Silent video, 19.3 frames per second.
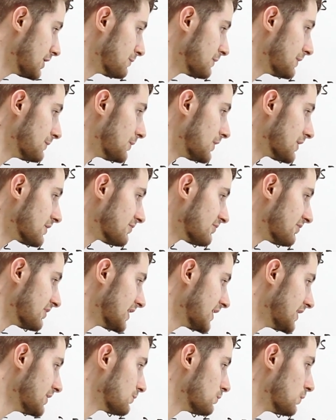and we want to
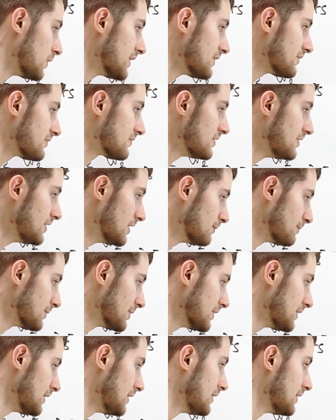find what is the
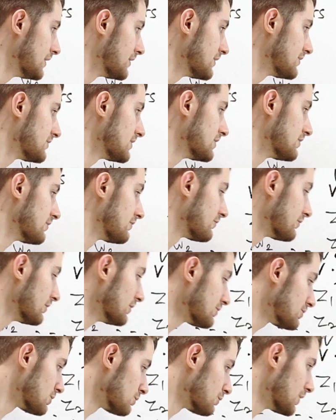number that's in the
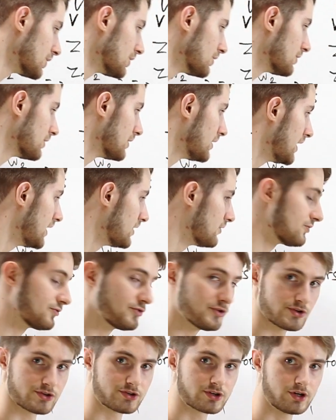first row and the
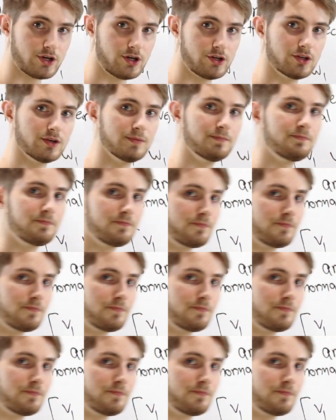first column.